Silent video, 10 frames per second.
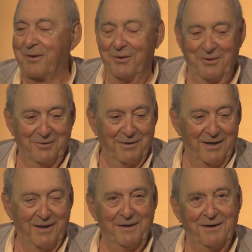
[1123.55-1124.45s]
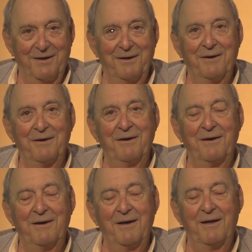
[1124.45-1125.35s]
you know, and uh,
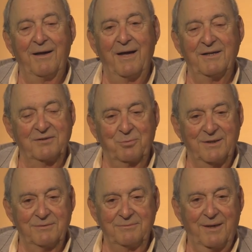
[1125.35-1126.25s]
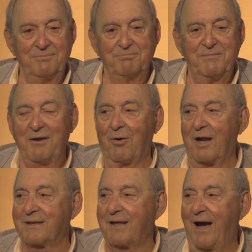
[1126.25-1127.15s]
and that's what it, I'm there
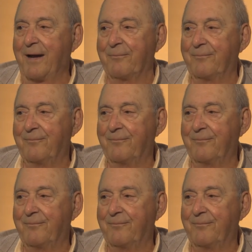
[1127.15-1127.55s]
all the time.